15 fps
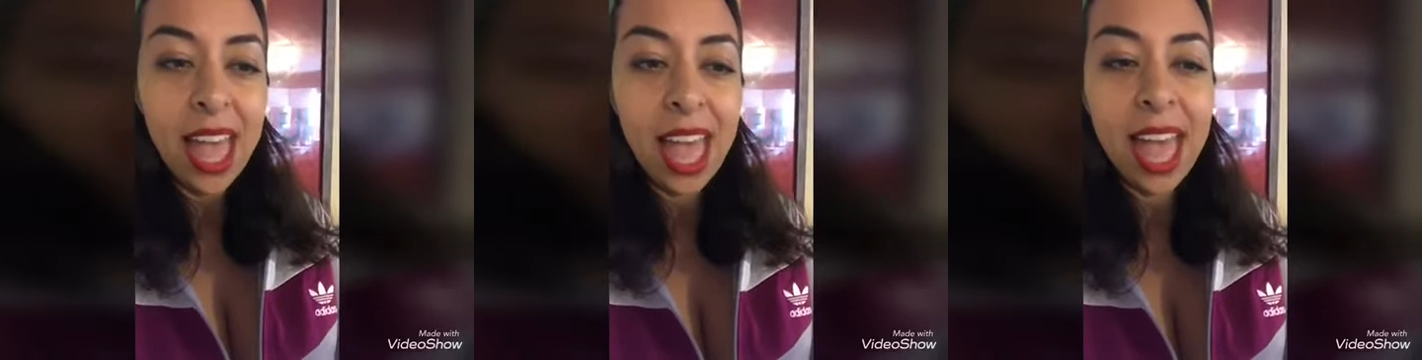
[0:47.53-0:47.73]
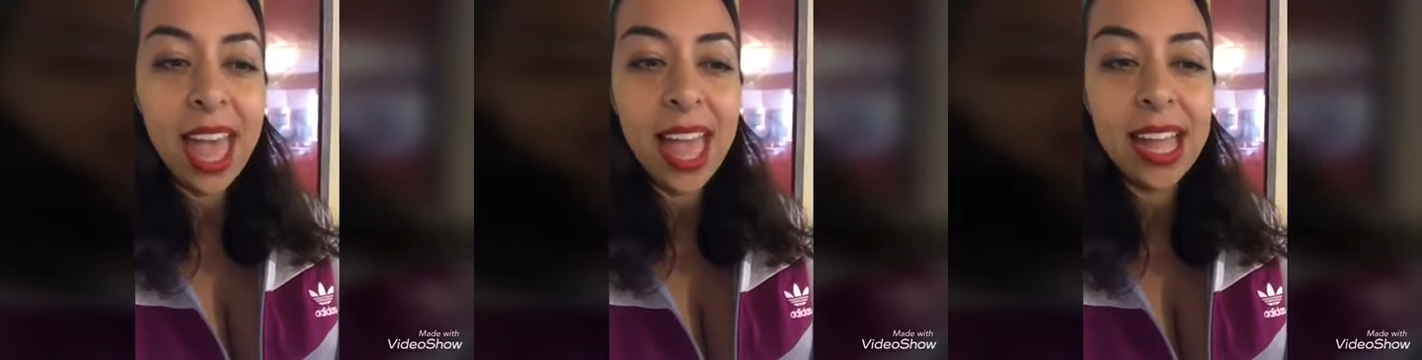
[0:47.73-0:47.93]

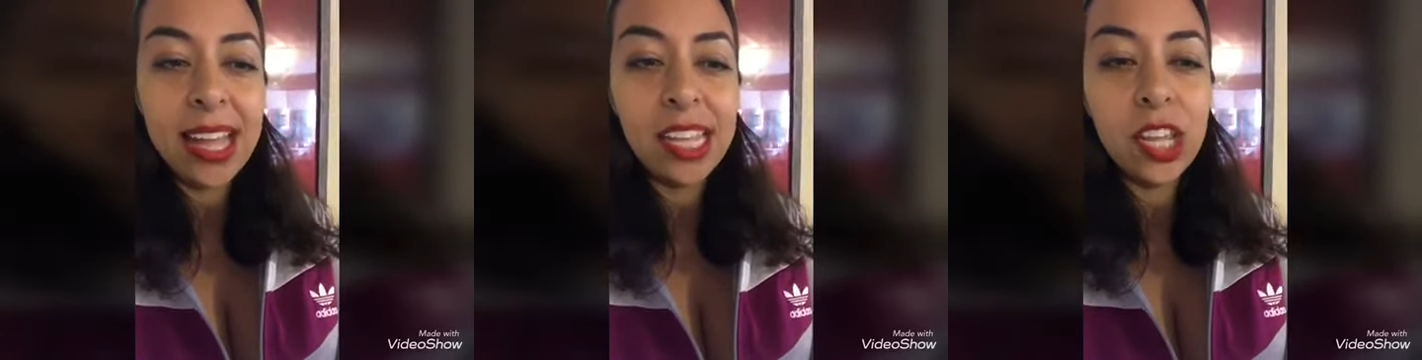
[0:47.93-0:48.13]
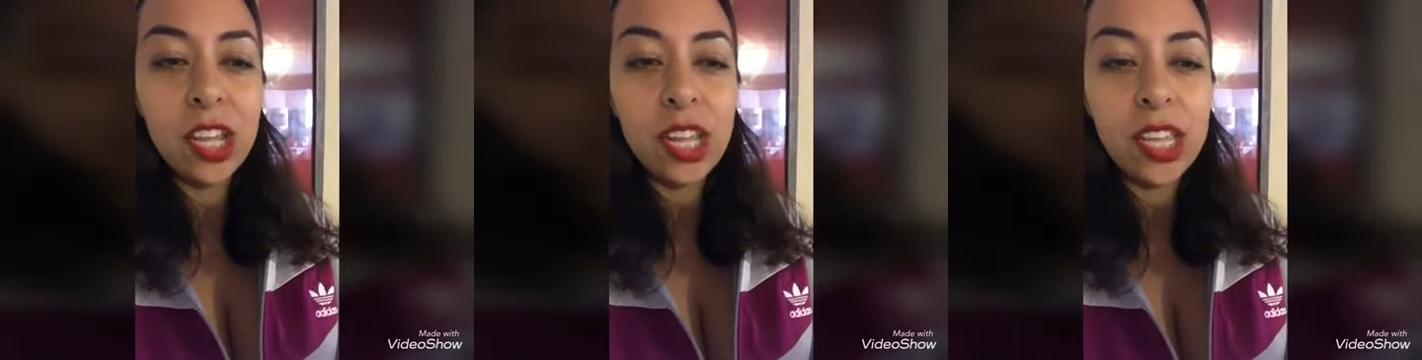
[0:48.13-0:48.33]

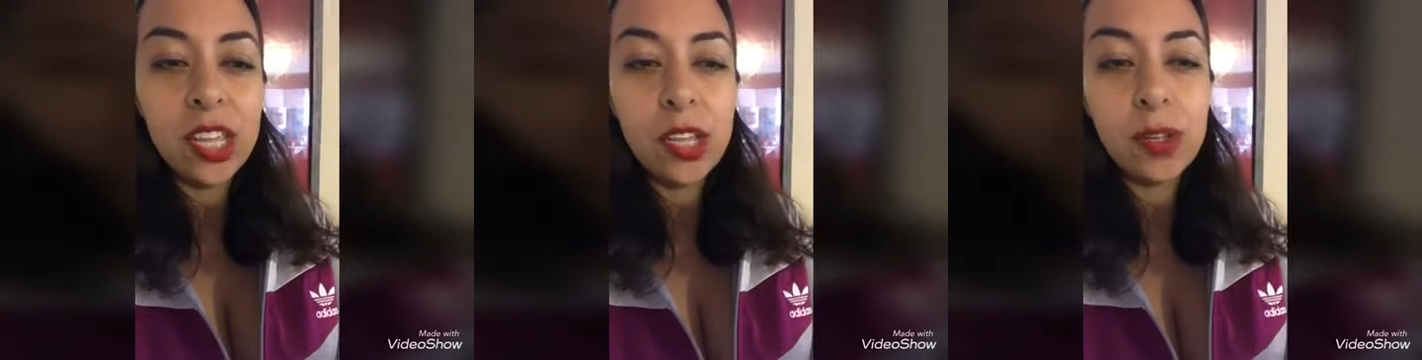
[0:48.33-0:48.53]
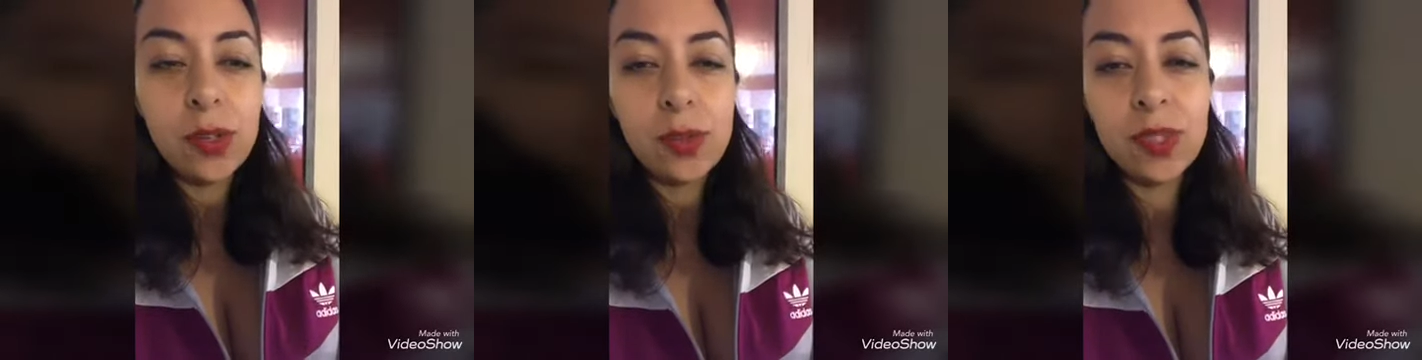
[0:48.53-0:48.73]
and you can
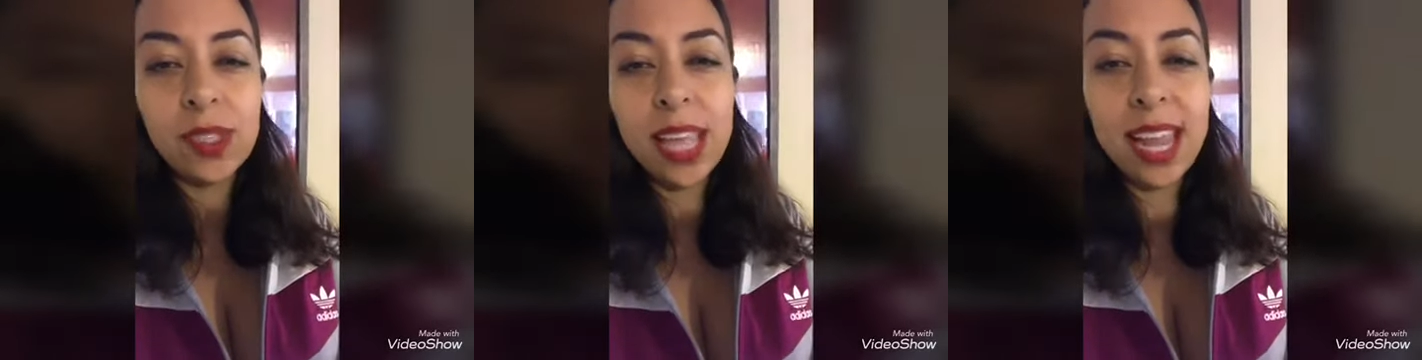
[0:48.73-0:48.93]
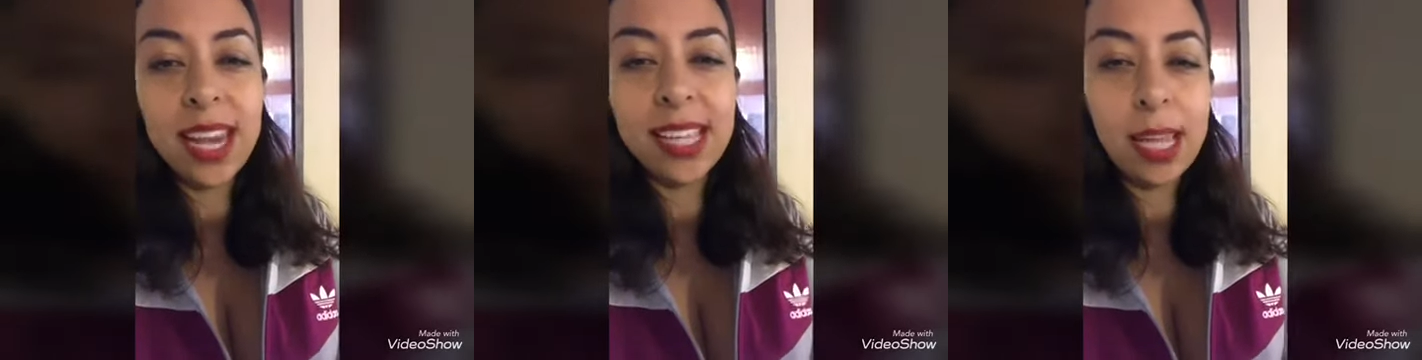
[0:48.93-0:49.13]
use
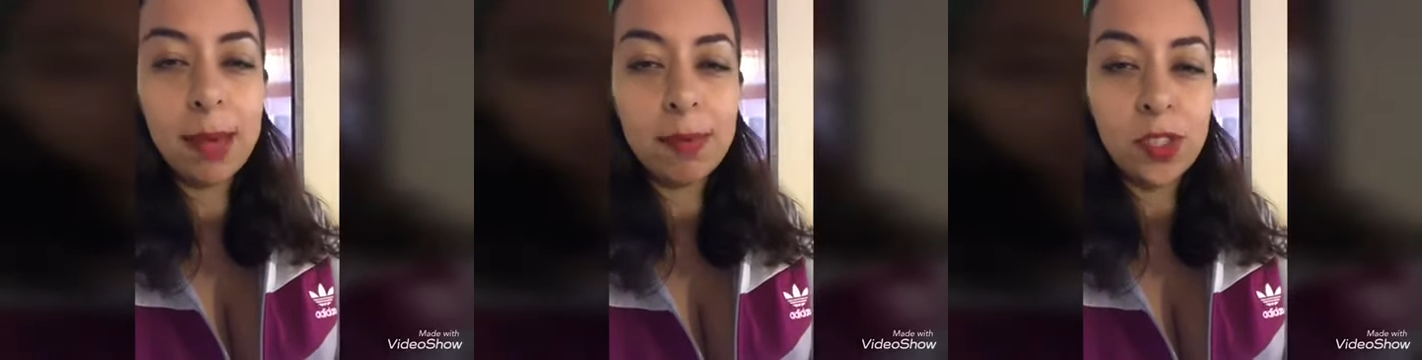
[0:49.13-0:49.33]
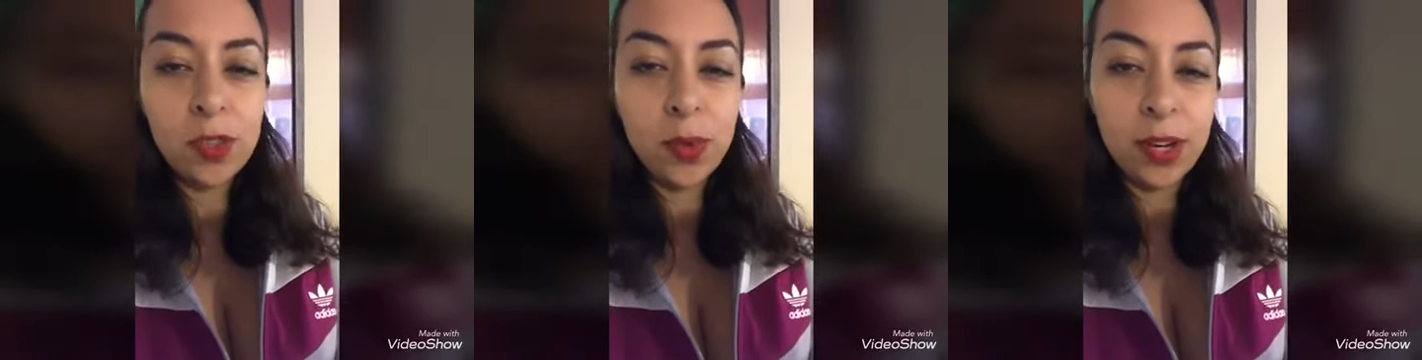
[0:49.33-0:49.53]
any
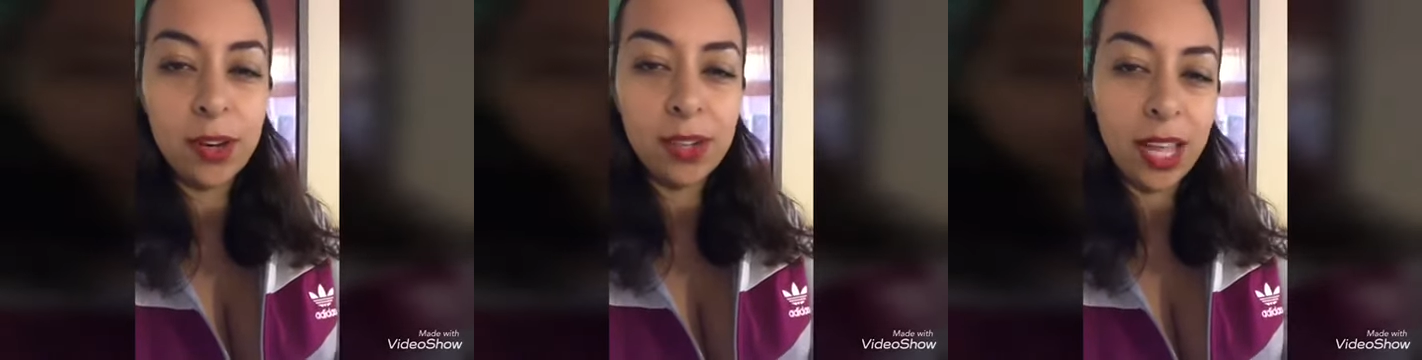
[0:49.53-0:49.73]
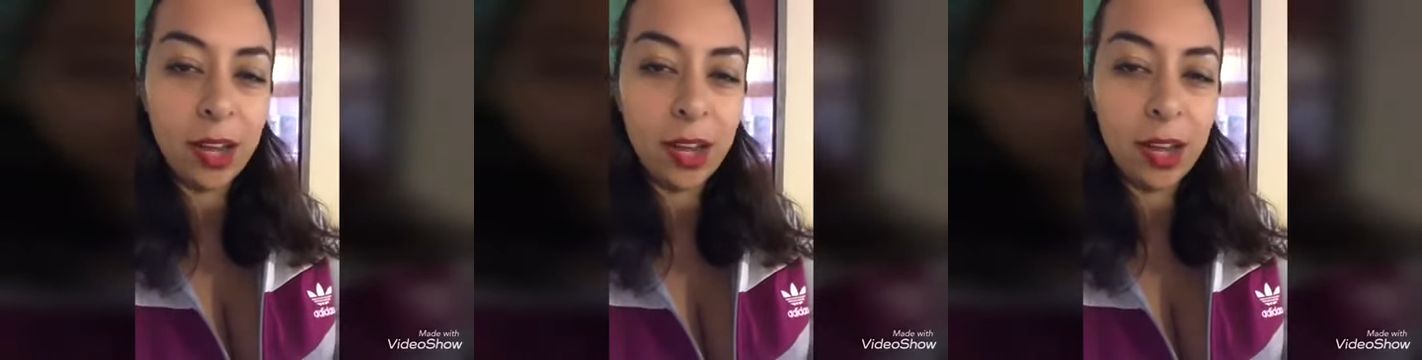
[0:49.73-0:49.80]
type of sweetener,